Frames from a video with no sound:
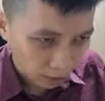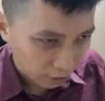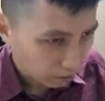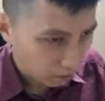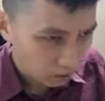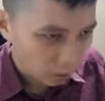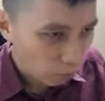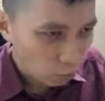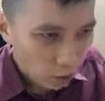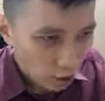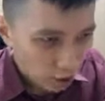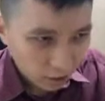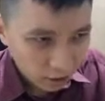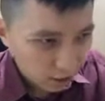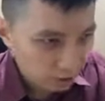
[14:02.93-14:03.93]
think
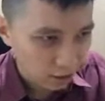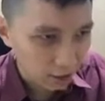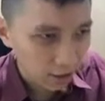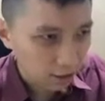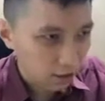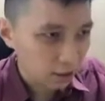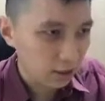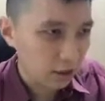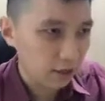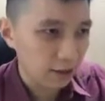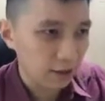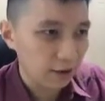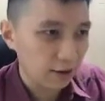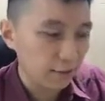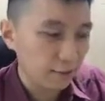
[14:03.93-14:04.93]
somewhere here then
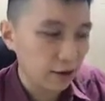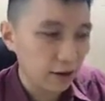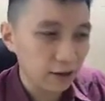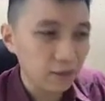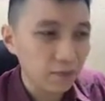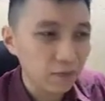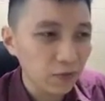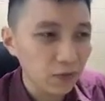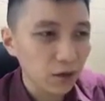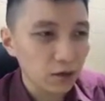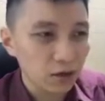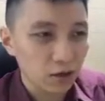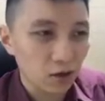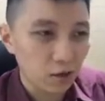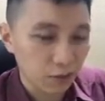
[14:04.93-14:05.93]
they can find
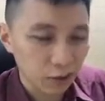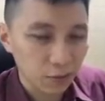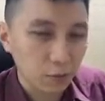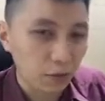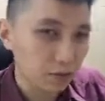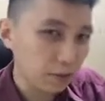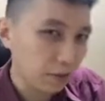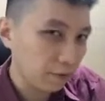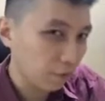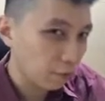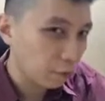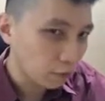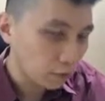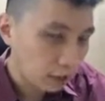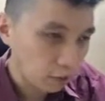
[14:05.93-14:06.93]
the corresponding
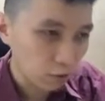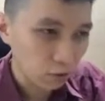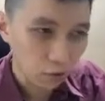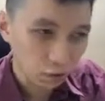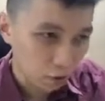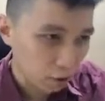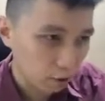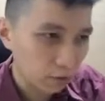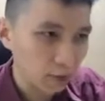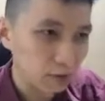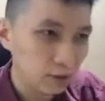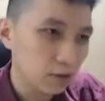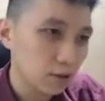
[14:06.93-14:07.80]
voltage or current